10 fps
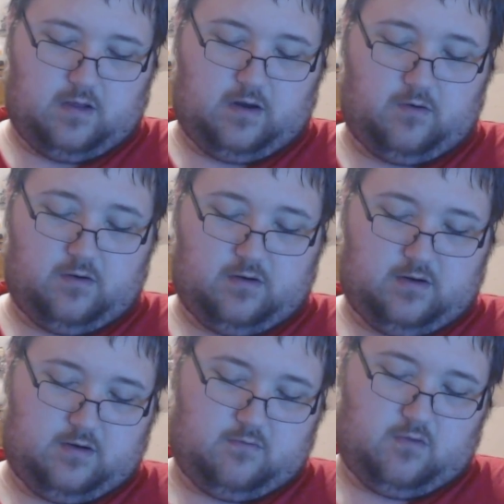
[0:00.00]
I don't
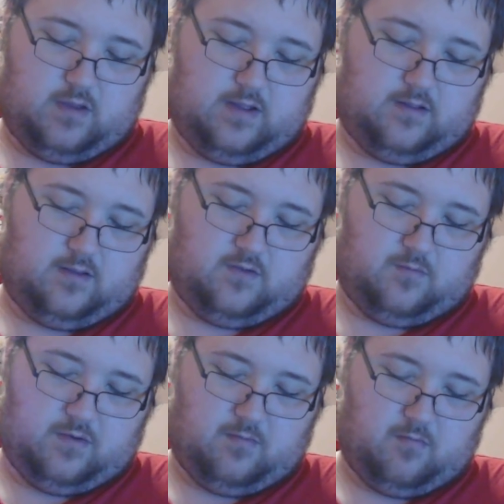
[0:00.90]
really
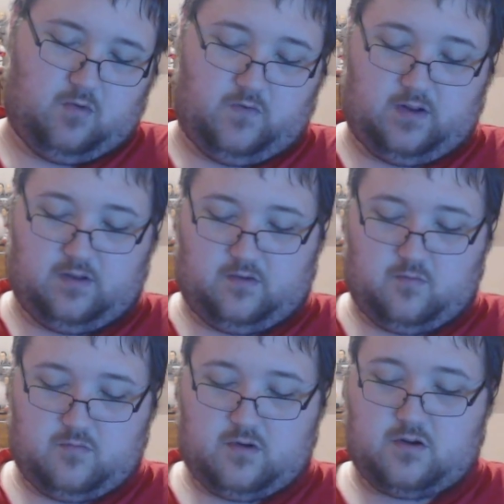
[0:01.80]
anticipate moving this
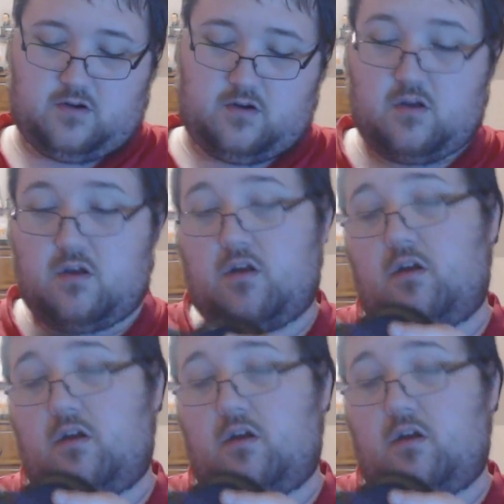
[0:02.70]
too much.